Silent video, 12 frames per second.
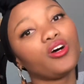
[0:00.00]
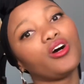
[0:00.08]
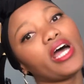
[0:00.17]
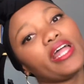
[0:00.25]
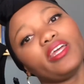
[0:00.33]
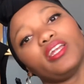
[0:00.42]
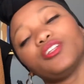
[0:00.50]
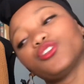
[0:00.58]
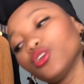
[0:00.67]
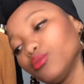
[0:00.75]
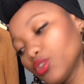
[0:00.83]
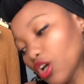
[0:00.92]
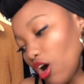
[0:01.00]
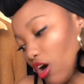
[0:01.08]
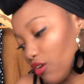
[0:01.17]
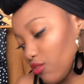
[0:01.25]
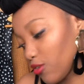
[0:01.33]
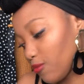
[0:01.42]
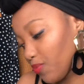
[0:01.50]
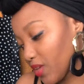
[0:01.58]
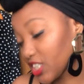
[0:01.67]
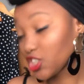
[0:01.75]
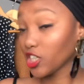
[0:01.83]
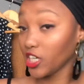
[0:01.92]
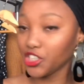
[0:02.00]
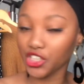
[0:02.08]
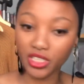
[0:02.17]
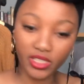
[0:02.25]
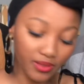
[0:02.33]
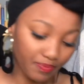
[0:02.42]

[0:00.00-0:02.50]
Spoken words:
And then in terms of exchanges,